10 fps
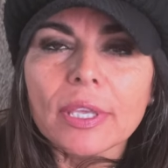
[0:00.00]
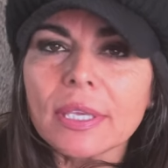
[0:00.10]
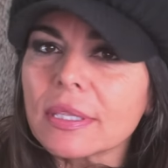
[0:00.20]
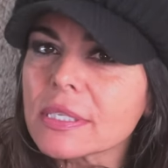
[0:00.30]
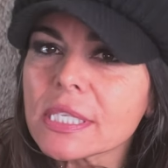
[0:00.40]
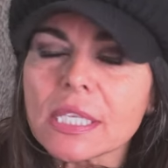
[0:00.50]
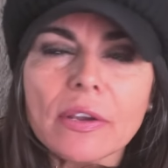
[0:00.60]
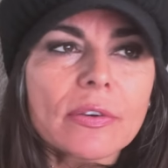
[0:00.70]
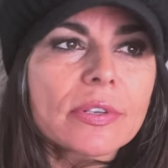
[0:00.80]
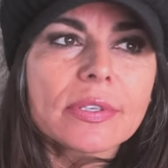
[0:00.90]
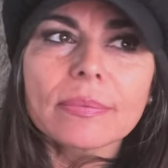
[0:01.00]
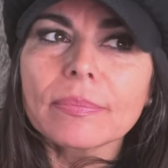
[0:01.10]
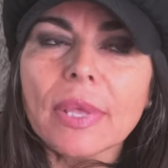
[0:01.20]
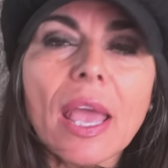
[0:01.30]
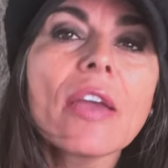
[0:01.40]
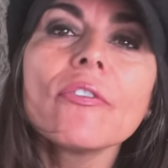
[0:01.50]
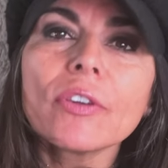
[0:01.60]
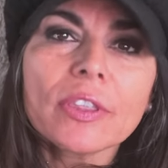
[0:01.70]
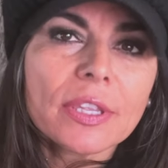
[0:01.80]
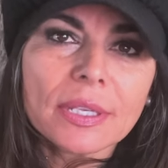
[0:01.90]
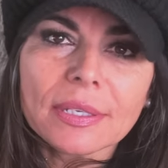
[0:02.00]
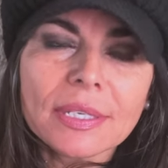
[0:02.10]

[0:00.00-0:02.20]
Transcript: He deserves everything.